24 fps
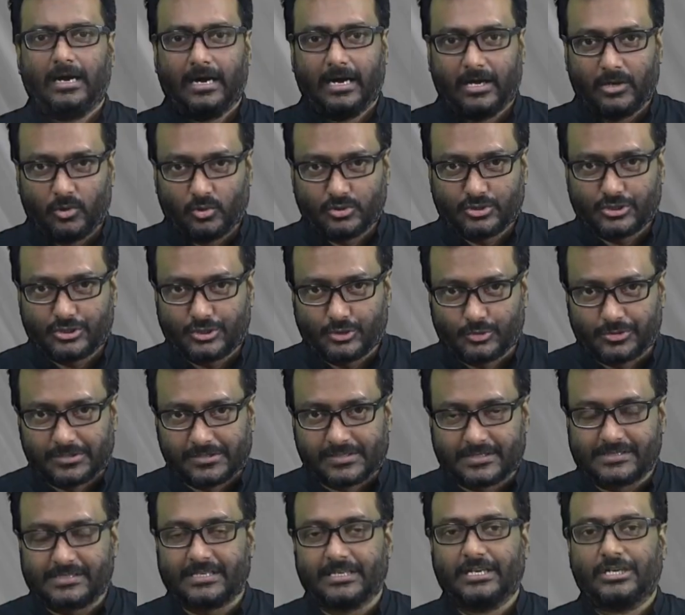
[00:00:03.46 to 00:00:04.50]
Hello
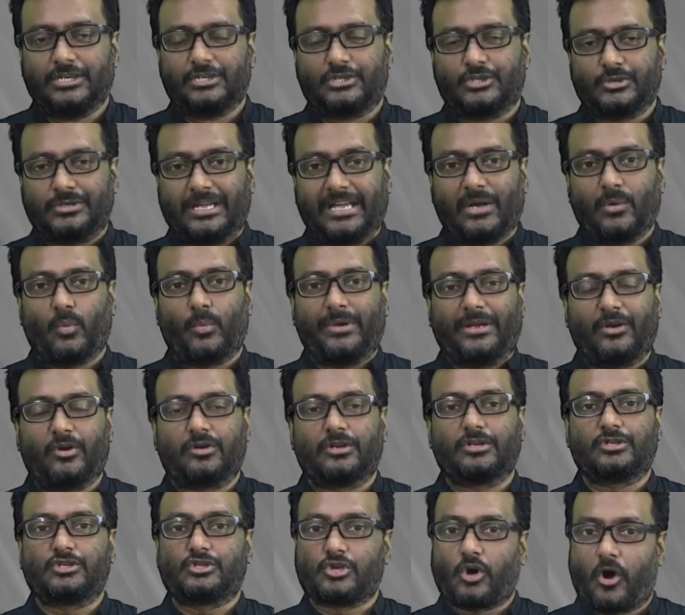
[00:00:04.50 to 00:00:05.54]
students, today we're
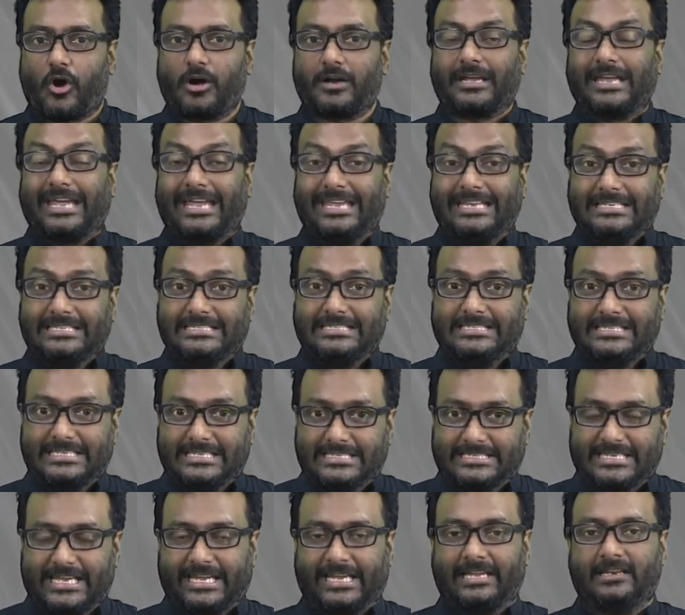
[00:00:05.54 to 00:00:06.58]
going to talk in
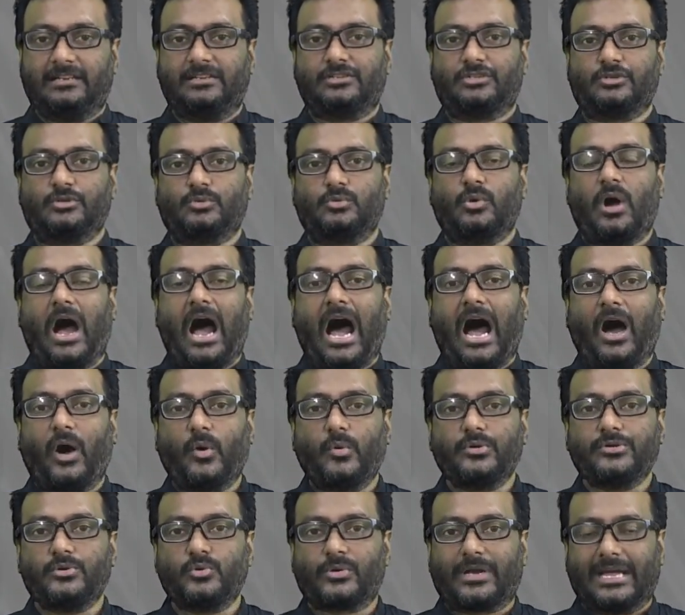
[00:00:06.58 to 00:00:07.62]
detail to
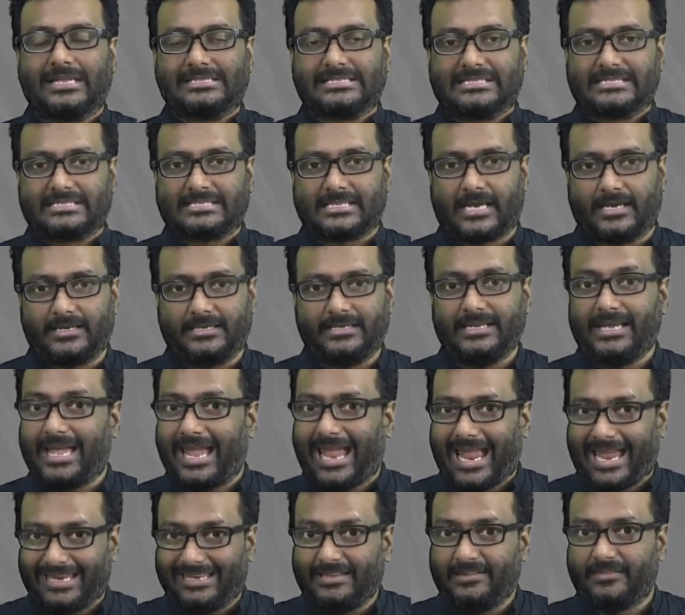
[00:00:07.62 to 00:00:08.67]
how you can study
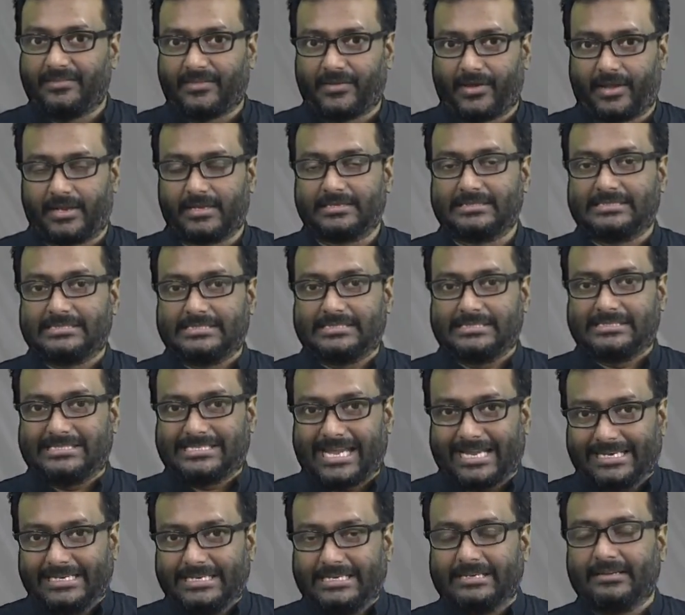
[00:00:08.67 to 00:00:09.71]
anything,
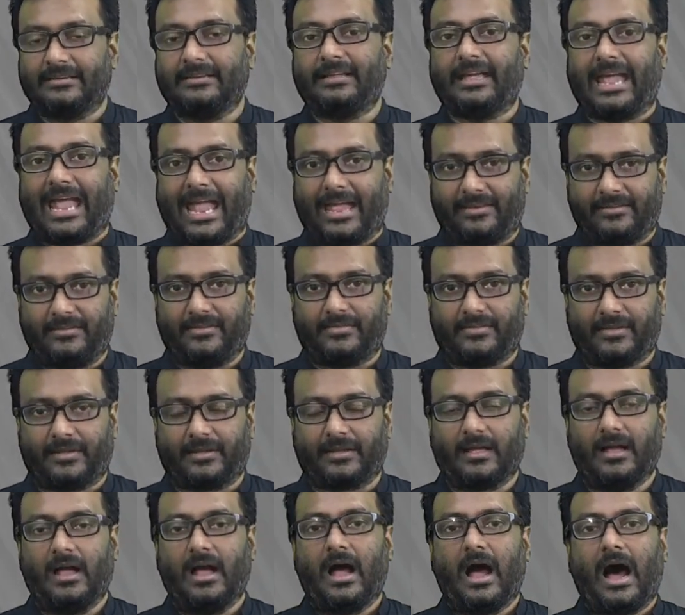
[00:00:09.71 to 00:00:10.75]
technically anything.